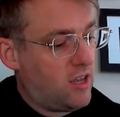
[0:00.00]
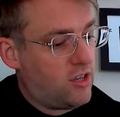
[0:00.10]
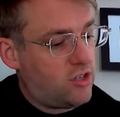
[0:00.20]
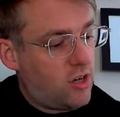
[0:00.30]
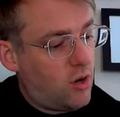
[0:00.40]

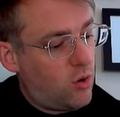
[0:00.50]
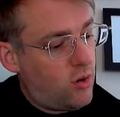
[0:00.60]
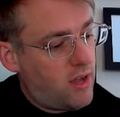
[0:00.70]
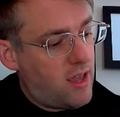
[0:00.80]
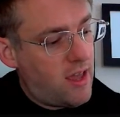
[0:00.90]

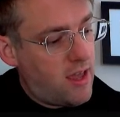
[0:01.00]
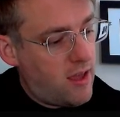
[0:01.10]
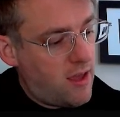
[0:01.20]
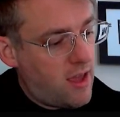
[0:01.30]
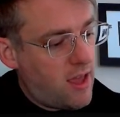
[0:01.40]
So
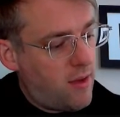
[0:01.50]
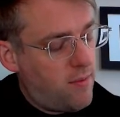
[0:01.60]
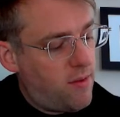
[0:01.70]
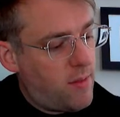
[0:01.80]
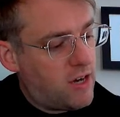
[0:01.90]

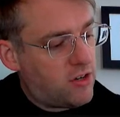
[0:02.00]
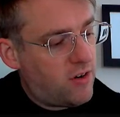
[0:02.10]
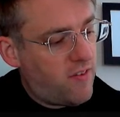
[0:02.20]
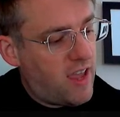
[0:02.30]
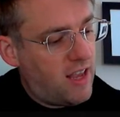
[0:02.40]
the measure
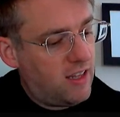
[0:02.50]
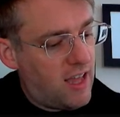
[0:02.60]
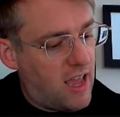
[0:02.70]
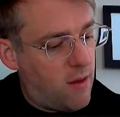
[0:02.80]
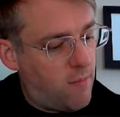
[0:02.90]
of angle
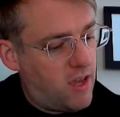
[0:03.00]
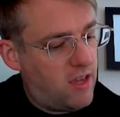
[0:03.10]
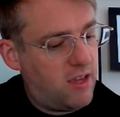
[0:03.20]
M